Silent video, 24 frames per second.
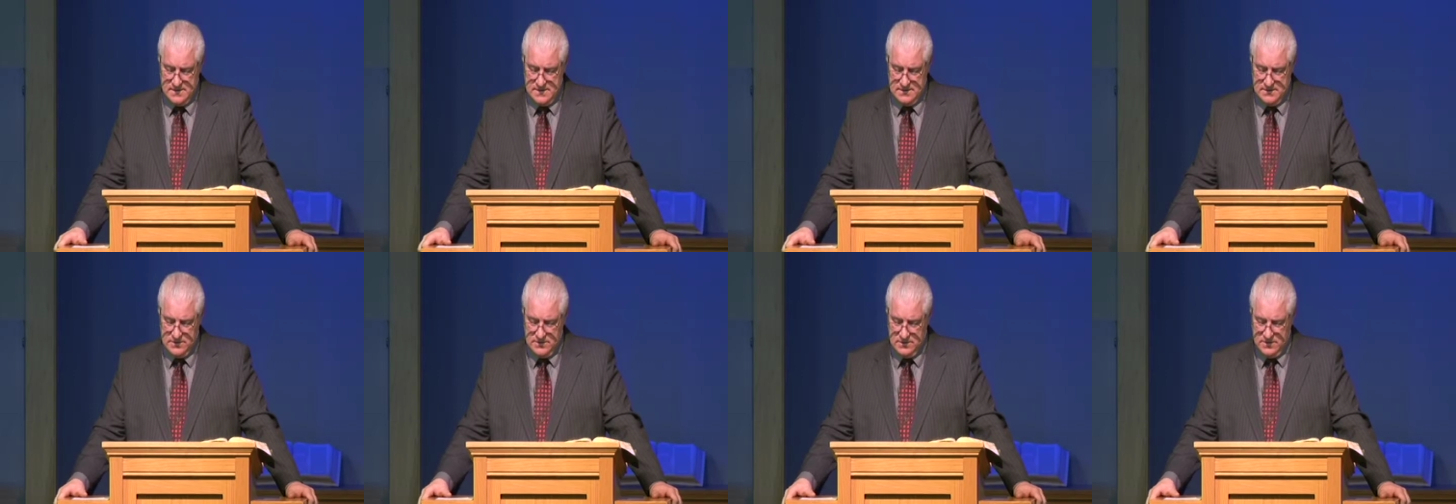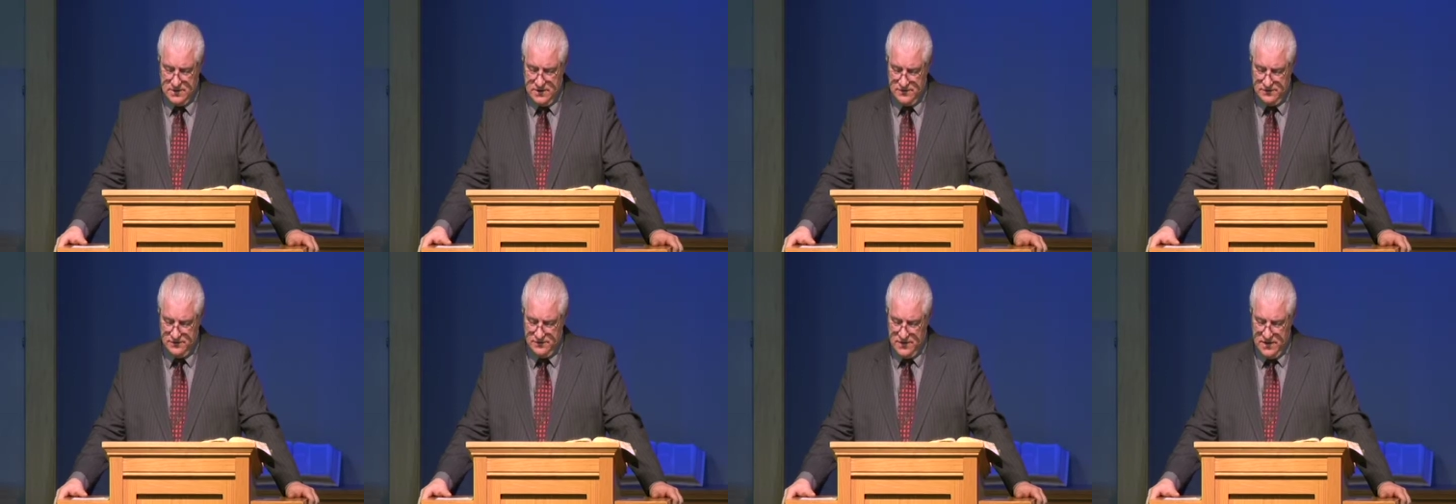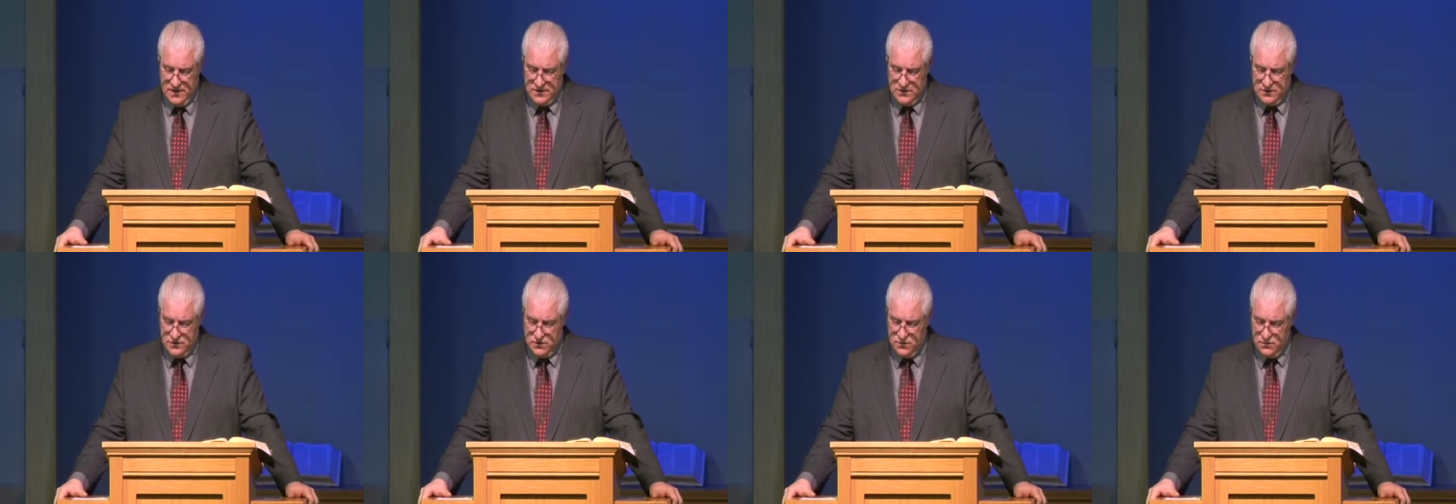Lord, I'll
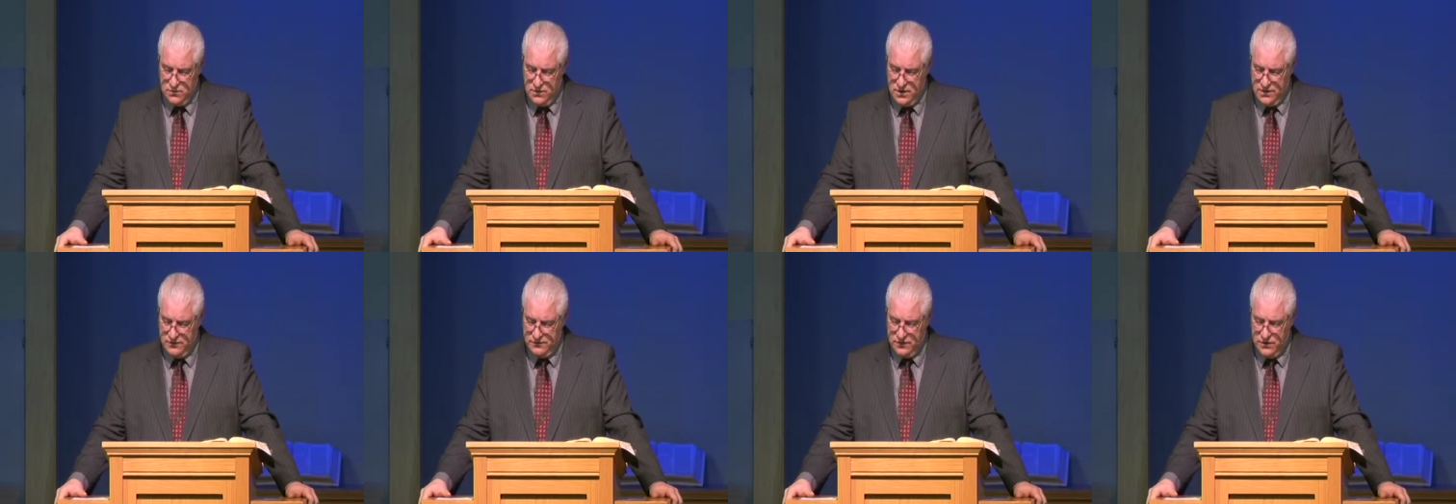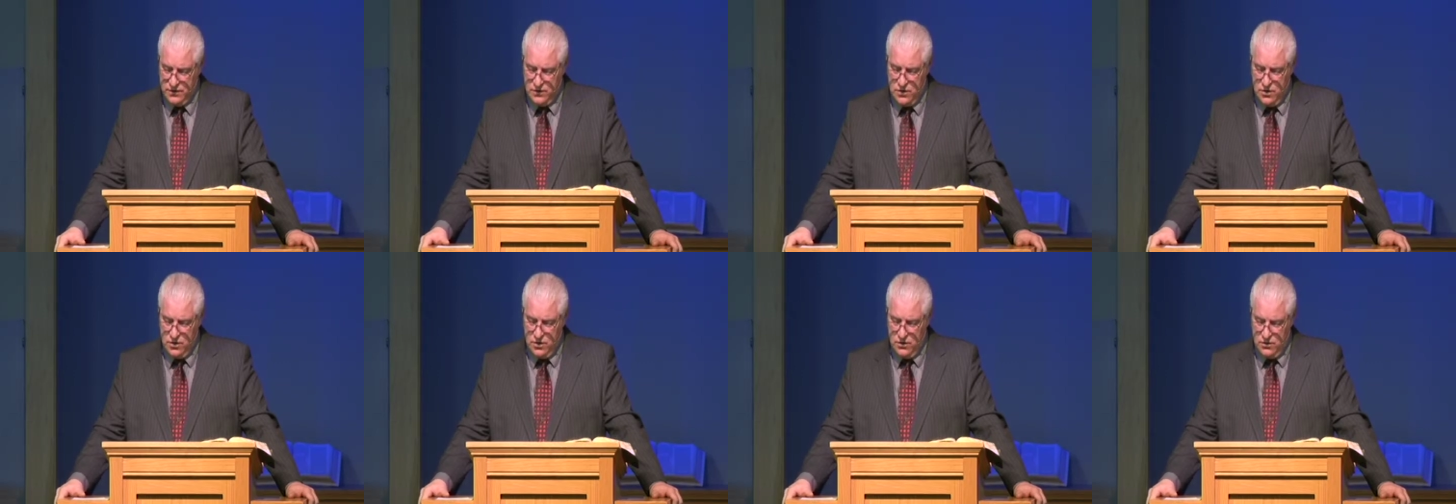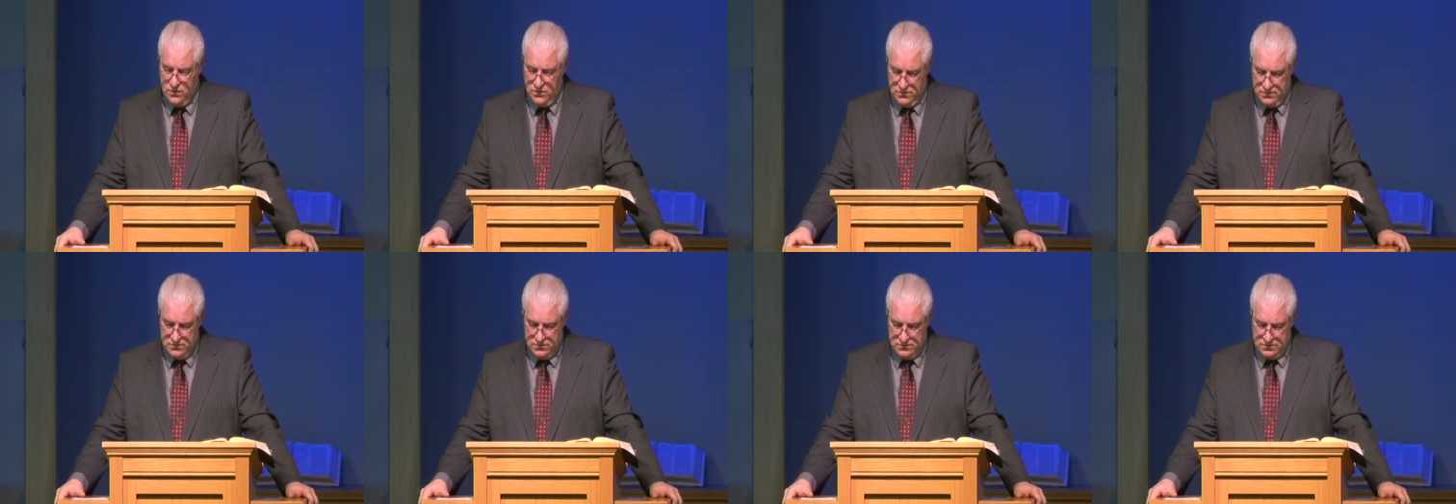follow you wherever you
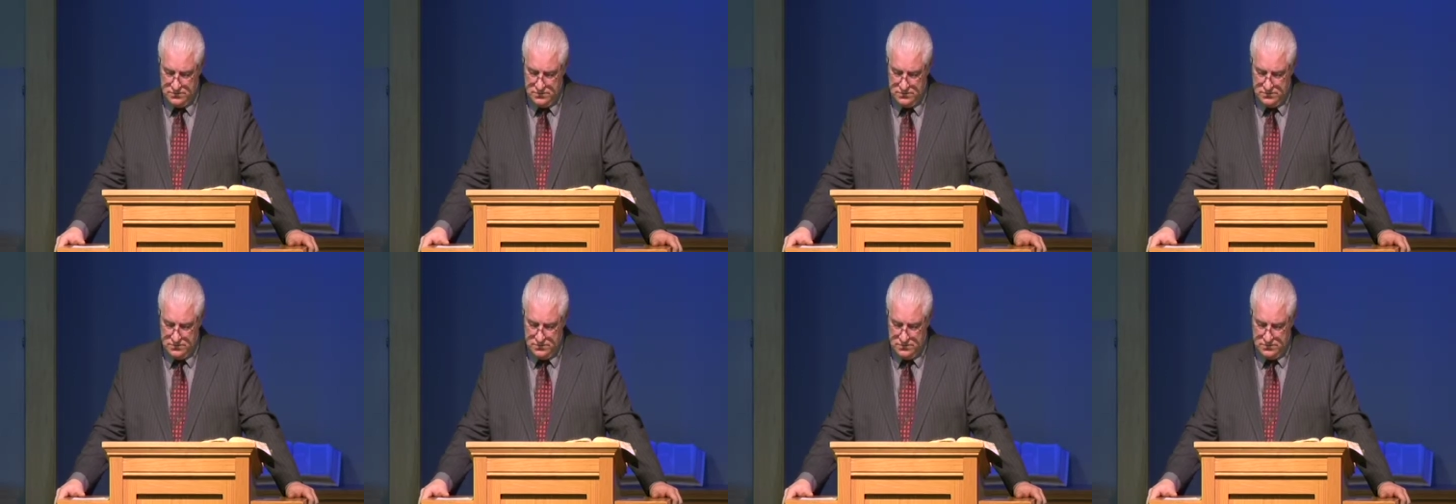go.